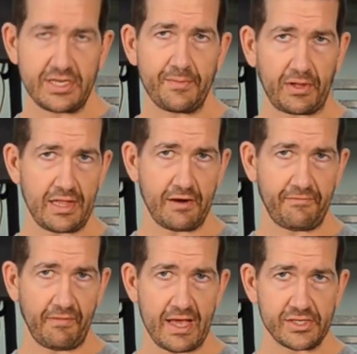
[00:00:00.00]
typically on
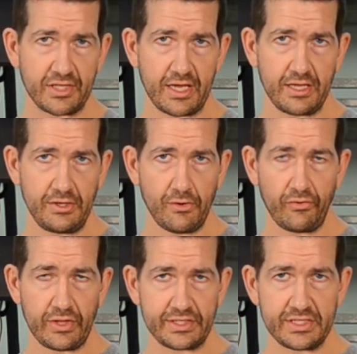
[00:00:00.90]
a flashlight, you
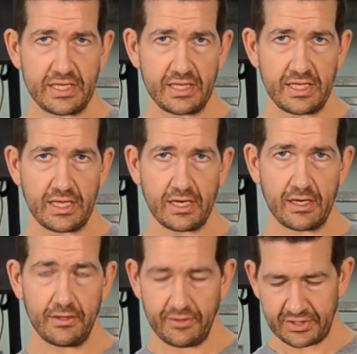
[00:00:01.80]
only see
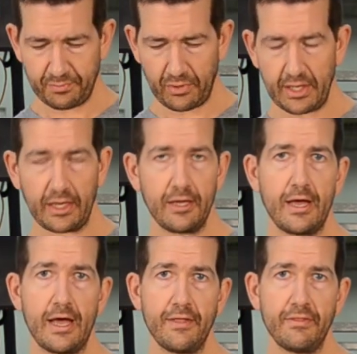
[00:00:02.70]
the spring
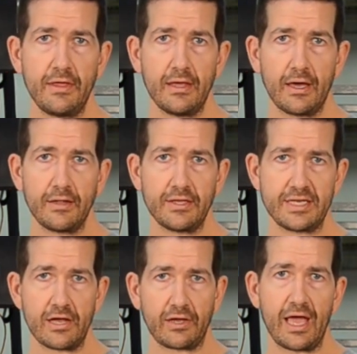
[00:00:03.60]
on the
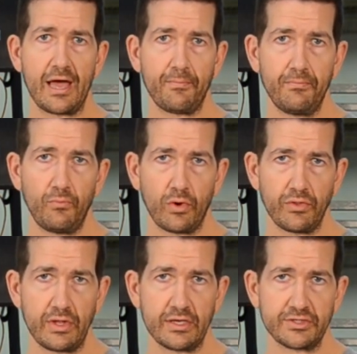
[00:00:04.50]
tail cap where
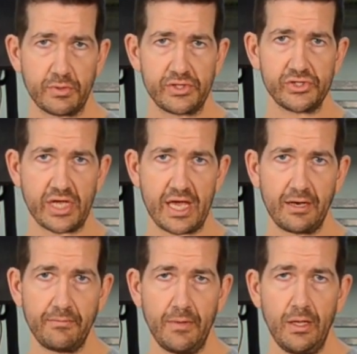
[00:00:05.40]
the switch is
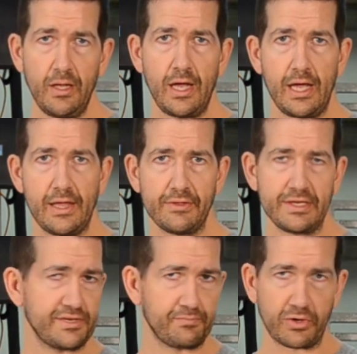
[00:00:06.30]
at, and they
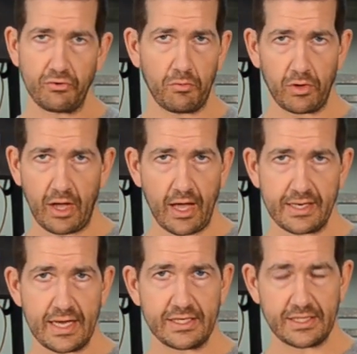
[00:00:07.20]
just put a normal
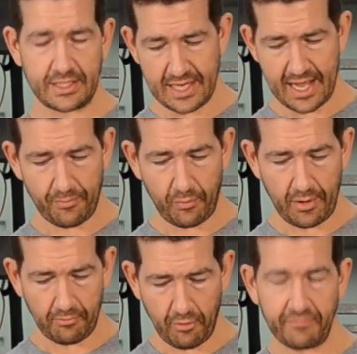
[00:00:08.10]
contact at the top.
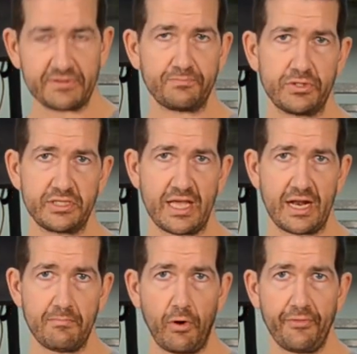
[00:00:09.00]
Well, Rofis puts
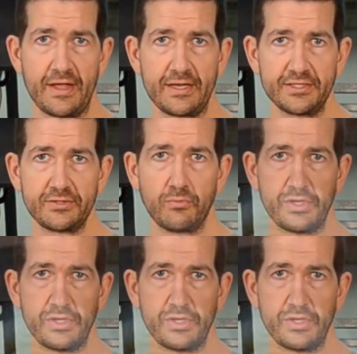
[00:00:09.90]
that on both ends,